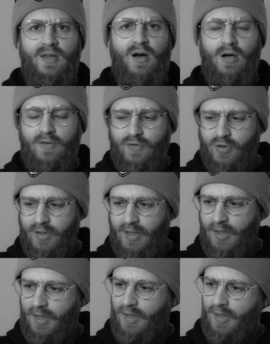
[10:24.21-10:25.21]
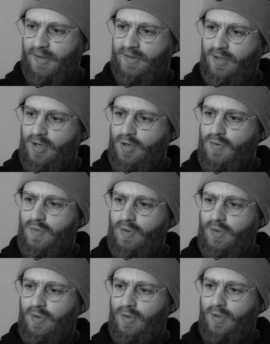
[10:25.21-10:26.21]
that I've done? So
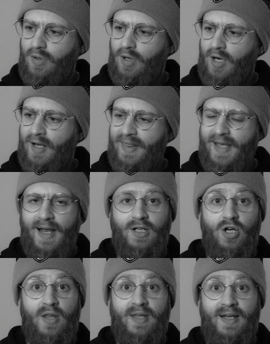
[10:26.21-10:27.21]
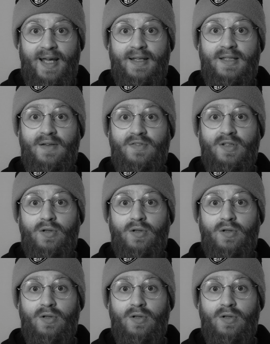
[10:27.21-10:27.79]
I then got the negatives,